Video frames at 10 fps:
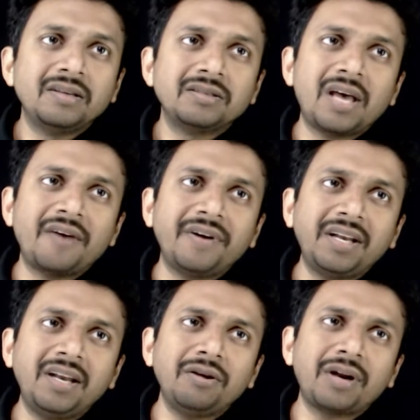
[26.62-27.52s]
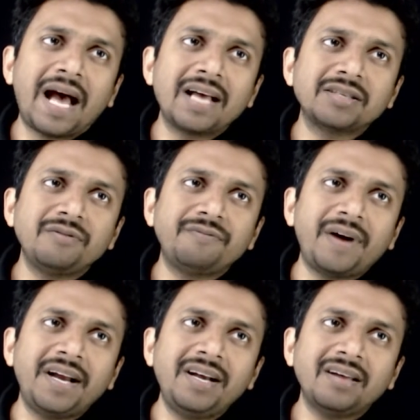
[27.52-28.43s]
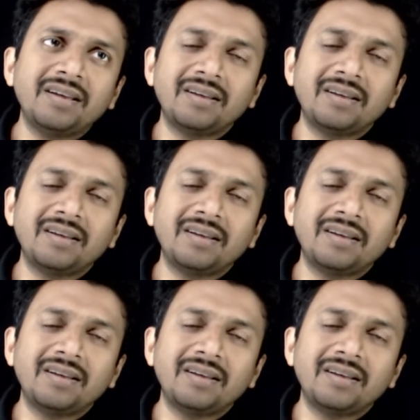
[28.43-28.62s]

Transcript: So, effectively you are asked to find